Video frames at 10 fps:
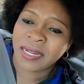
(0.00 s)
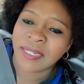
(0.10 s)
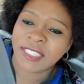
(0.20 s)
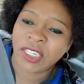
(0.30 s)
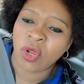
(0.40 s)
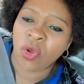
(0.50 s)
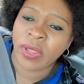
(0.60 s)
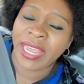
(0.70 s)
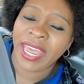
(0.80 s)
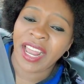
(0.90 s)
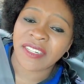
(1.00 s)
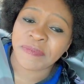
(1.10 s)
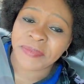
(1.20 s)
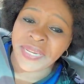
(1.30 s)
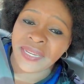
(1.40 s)
So it helped
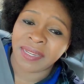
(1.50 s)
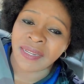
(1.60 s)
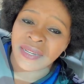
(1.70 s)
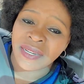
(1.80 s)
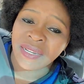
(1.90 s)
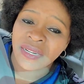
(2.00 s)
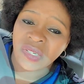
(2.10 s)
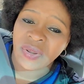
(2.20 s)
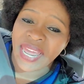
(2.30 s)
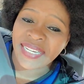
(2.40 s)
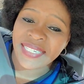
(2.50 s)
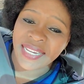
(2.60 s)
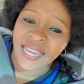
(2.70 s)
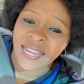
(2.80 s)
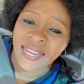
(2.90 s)
me to
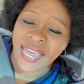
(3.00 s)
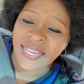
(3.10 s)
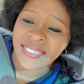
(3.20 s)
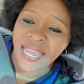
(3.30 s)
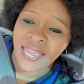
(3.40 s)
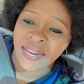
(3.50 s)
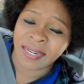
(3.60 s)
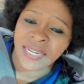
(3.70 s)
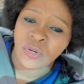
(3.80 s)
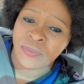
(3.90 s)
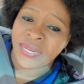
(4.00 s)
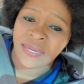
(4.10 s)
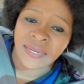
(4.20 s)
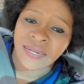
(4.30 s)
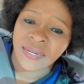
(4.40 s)
exhale a little bit.
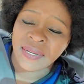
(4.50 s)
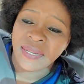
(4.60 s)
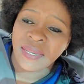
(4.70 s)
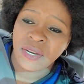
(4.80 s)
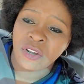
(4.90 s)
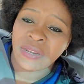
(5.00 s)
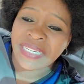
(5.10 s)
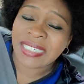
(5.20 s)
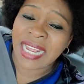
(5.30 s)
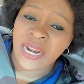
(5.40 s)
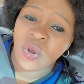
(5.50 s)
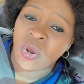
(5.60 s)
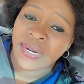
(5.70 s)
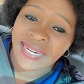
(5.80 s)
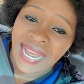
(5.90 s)
It's not
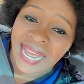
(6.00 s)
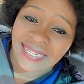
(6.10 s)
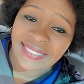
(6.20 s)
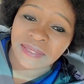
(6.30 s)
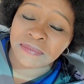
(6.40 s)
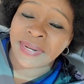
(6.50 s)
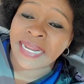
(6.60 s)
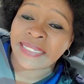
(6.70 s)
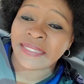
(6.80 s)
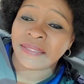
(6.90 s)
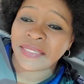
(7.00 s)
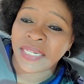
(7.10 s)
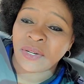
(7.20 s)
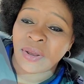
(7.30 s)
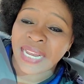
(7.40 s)
all that, but
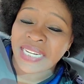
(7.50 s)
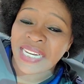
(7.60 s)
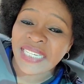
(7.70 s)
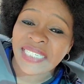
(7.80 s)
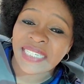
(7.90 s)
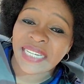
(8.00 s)
at least